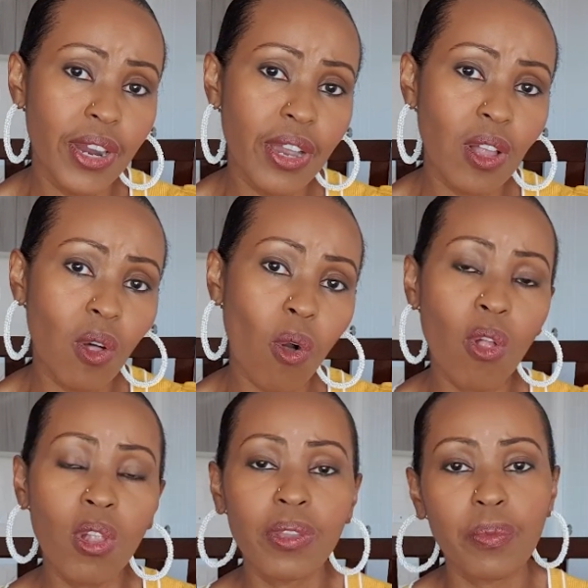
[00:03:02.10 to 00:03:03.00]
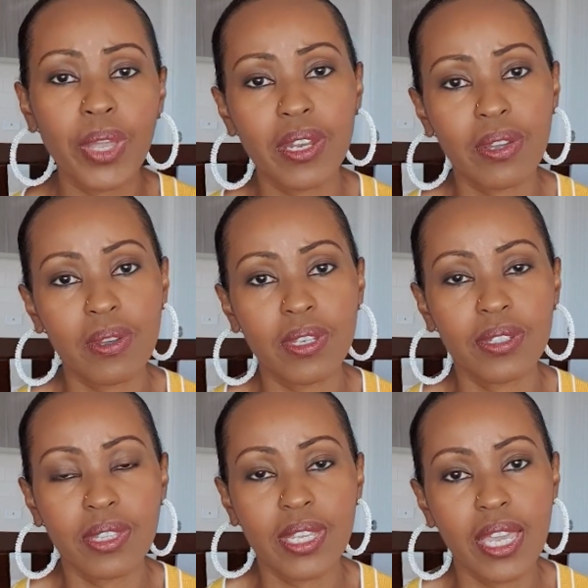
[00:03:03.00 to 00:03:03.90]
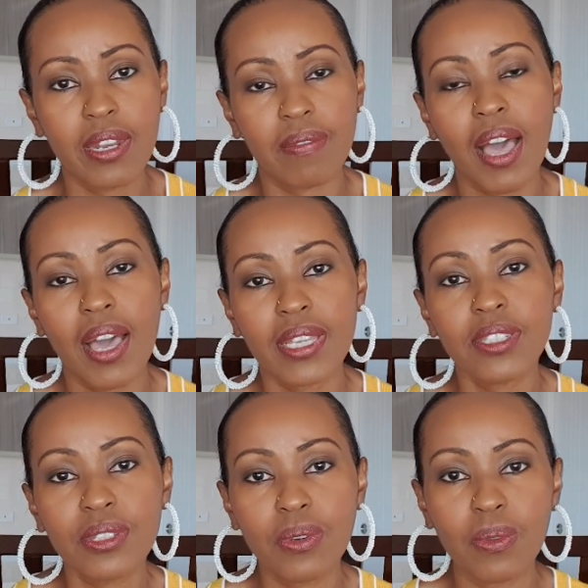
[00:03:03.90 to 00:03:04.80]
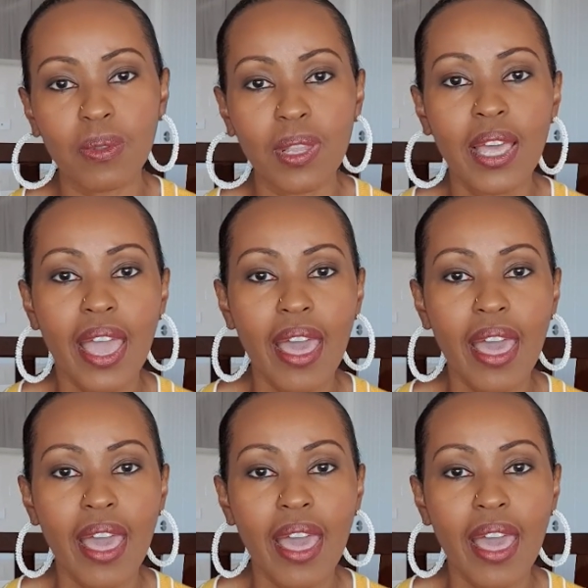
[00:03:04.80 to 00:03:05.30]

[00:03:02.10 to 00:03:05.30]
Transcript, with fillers: girl all the way to, to the end of high school.